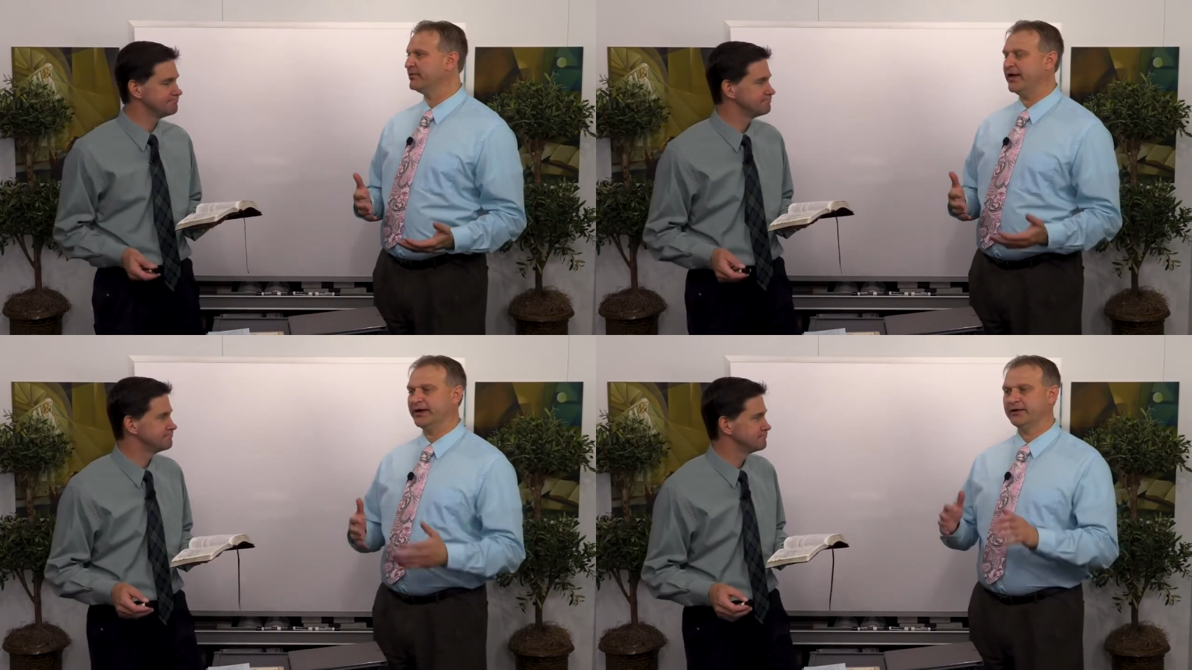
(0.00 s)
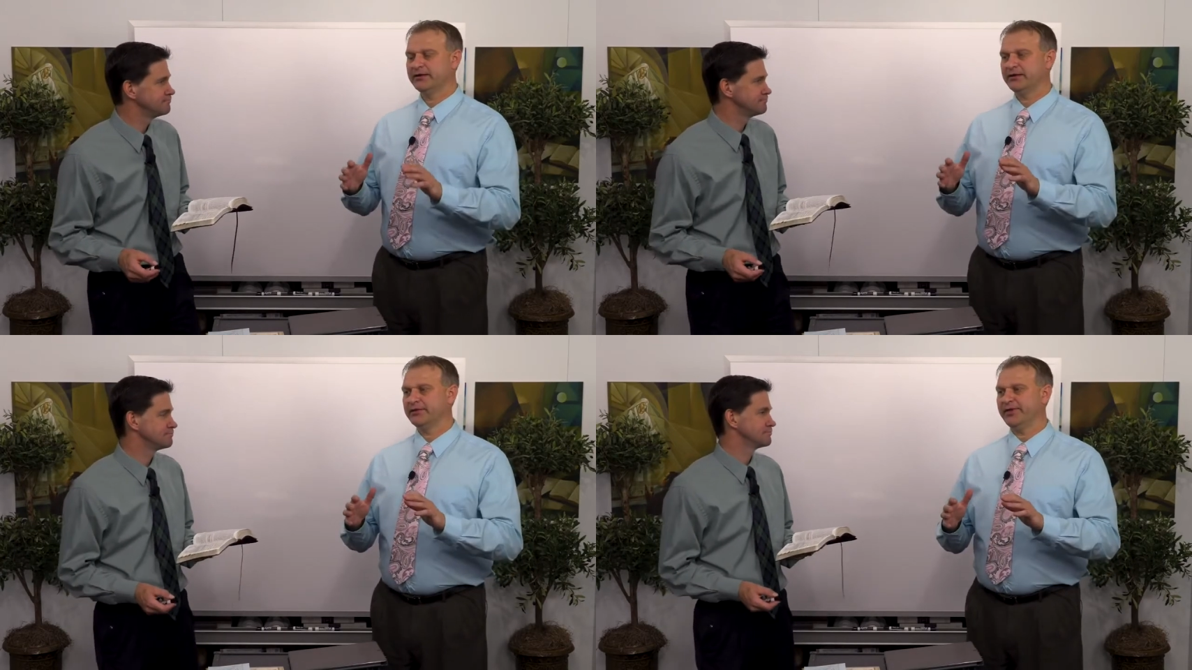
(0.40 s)
Speaker 1: That
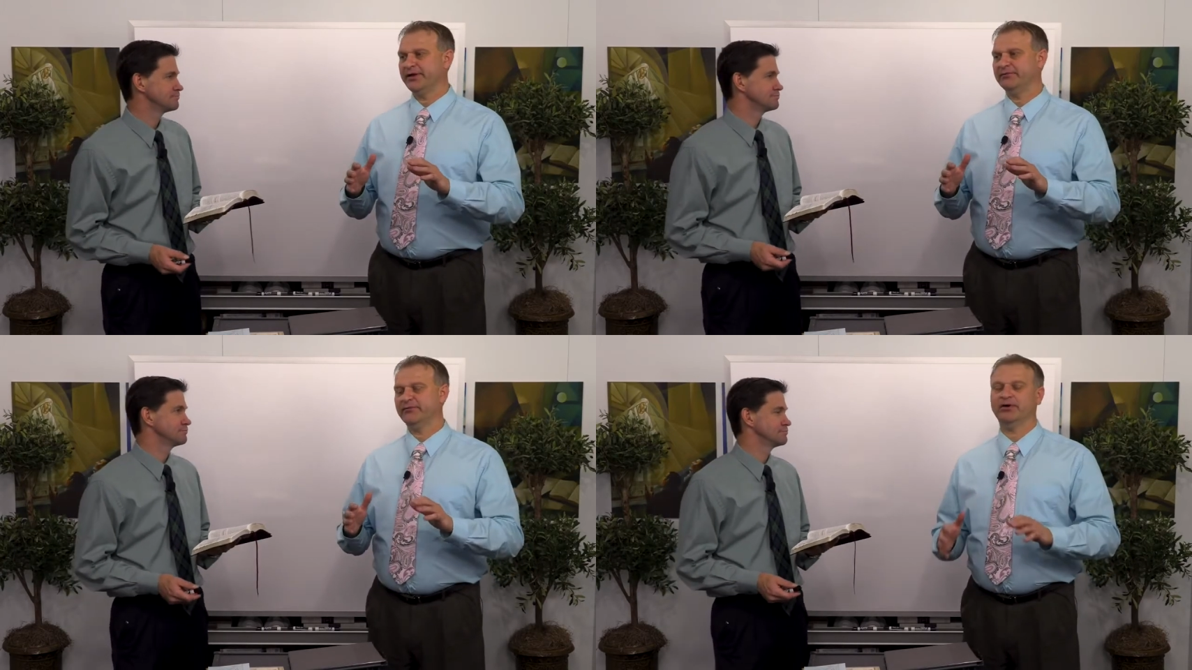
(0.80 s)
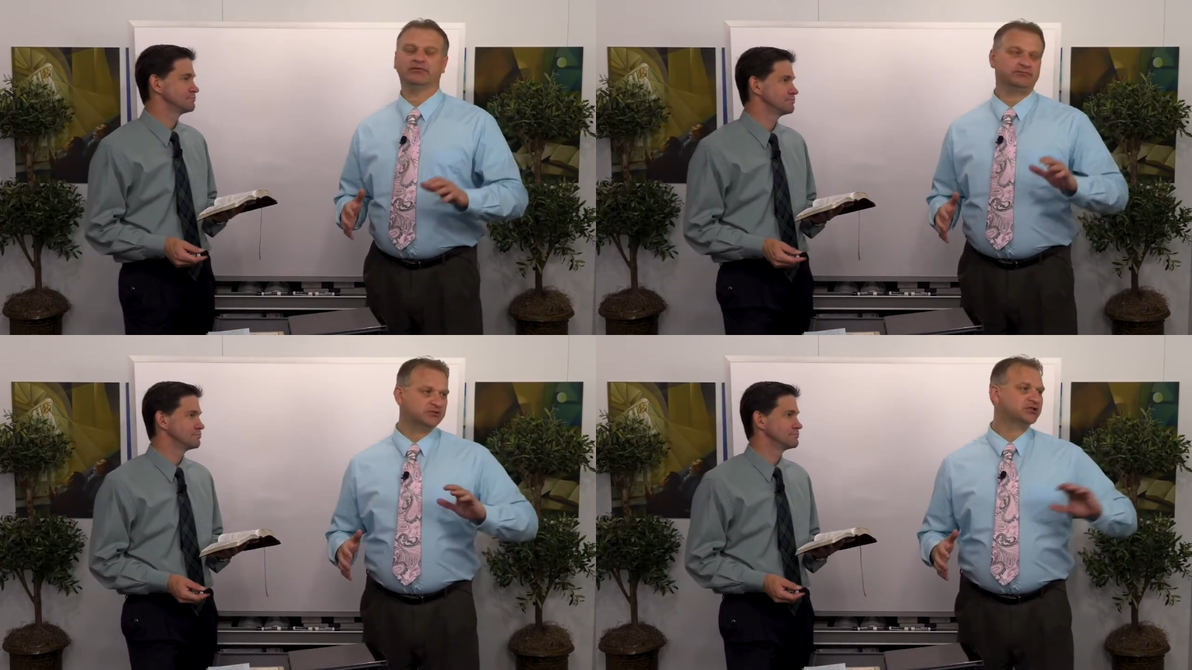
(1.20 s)
that
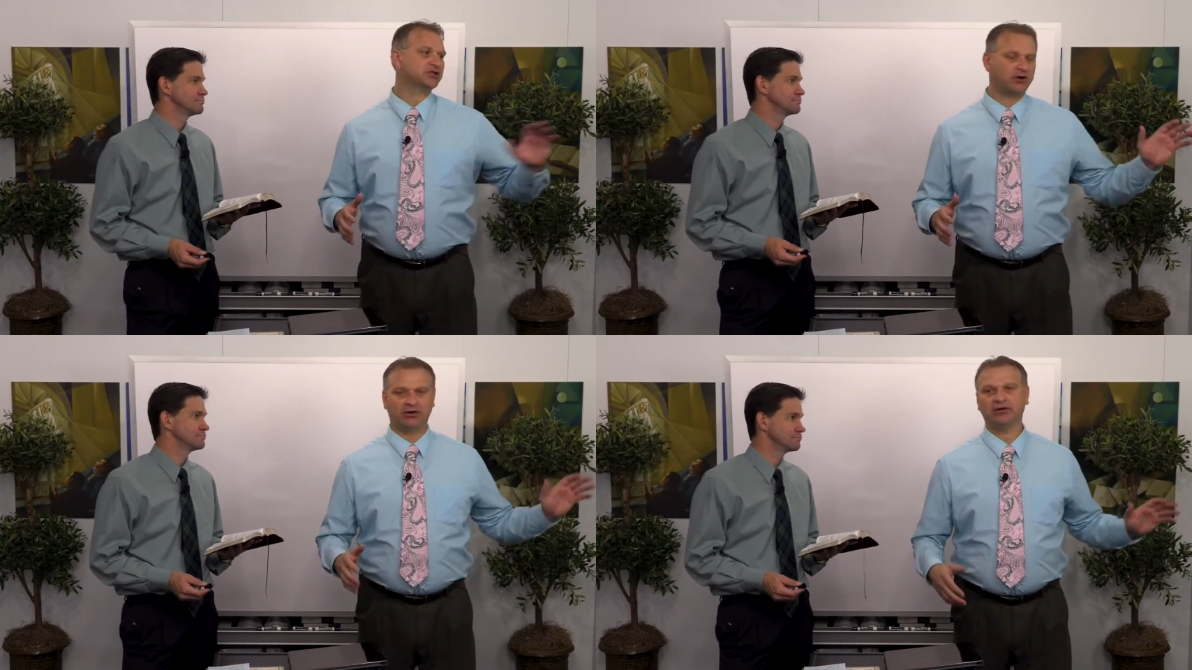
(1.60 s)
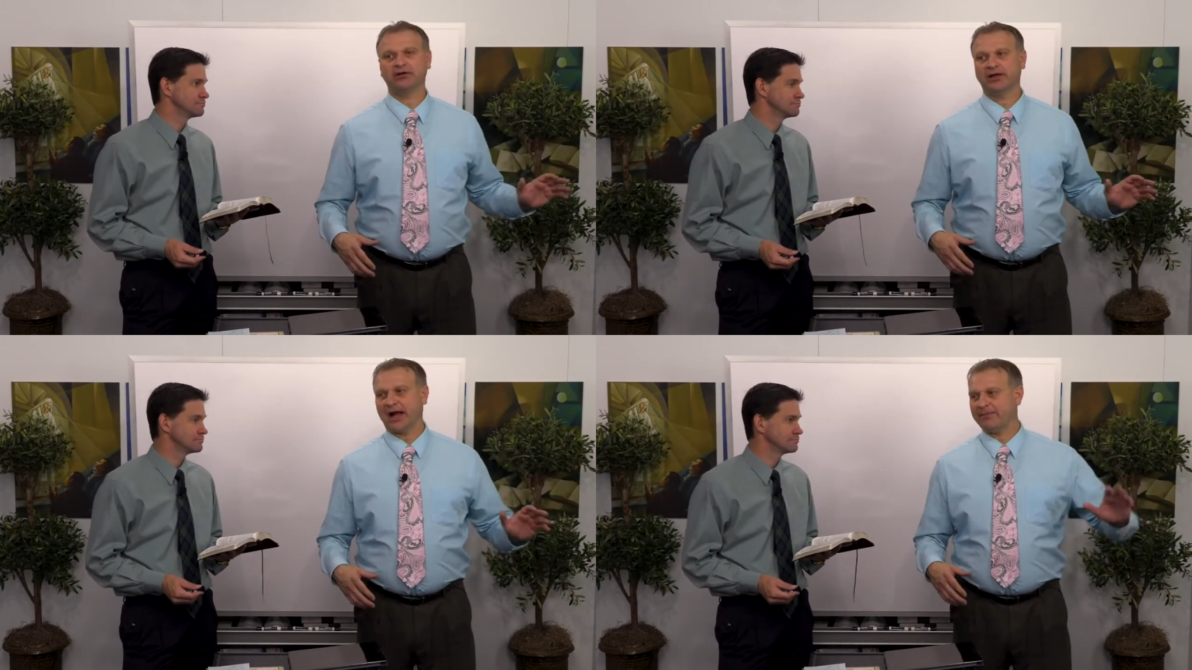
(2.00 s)
well, sure,
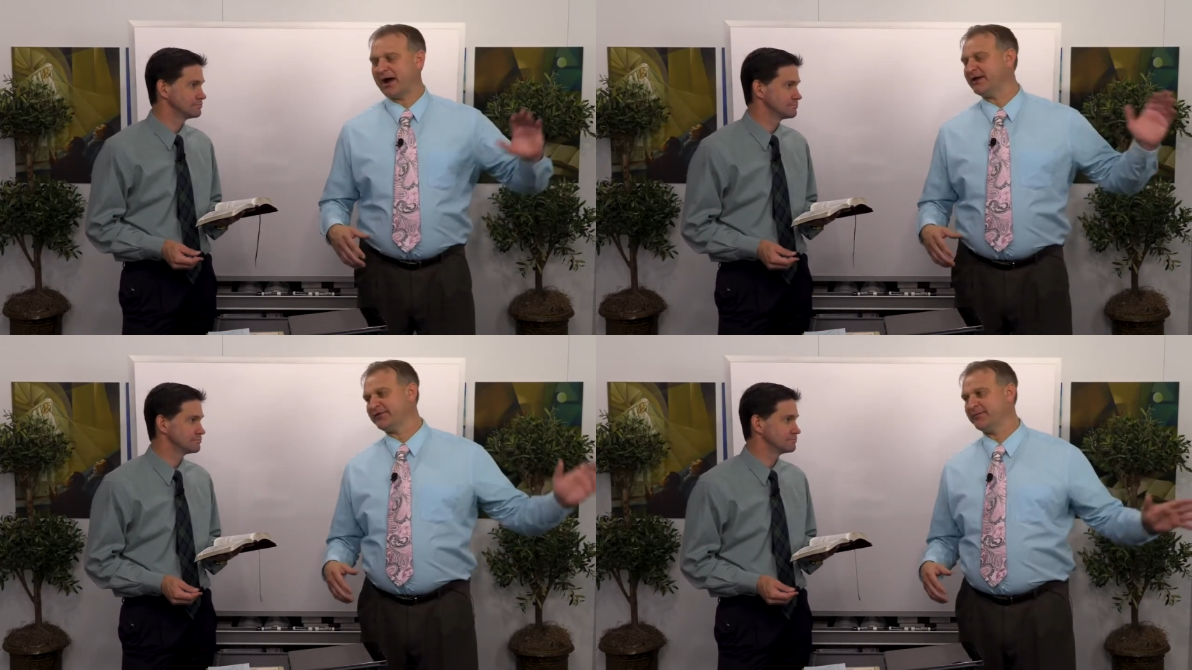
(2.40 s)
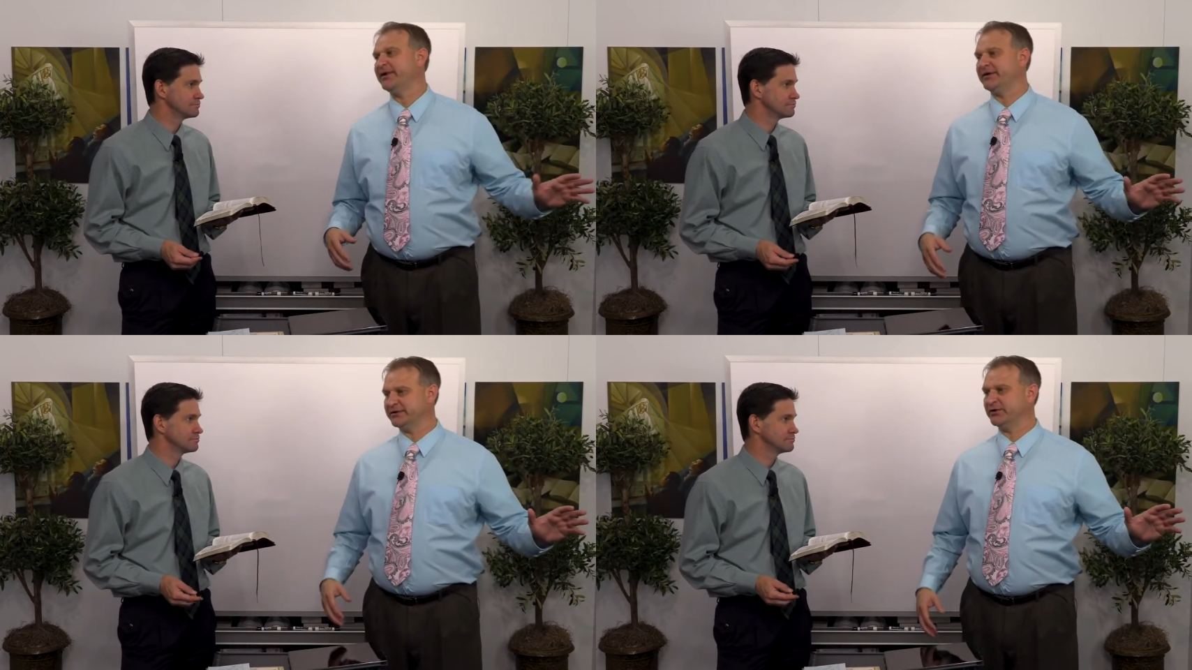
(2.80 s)
I might have
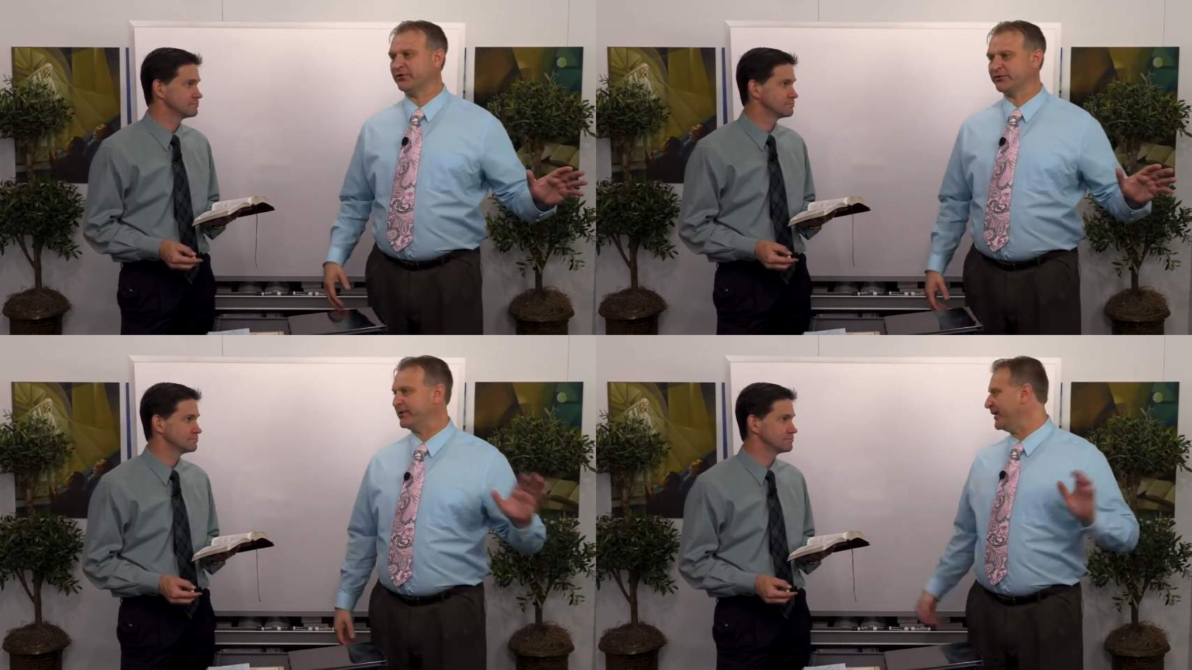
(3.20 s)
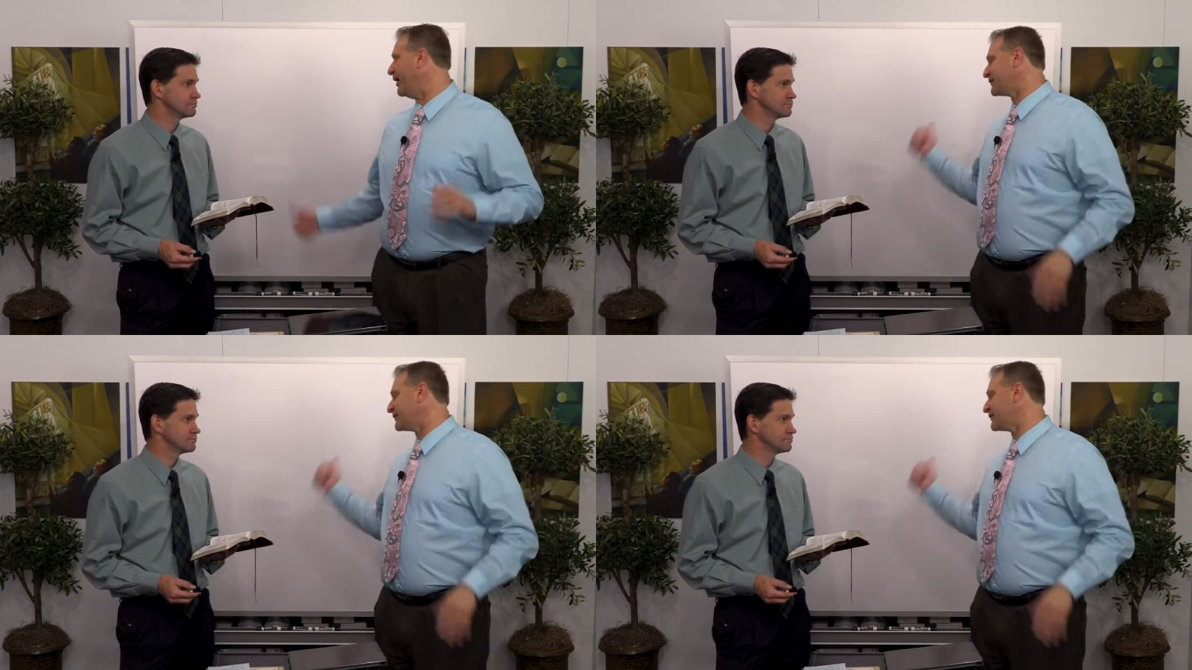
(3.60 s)
committed adultery, but I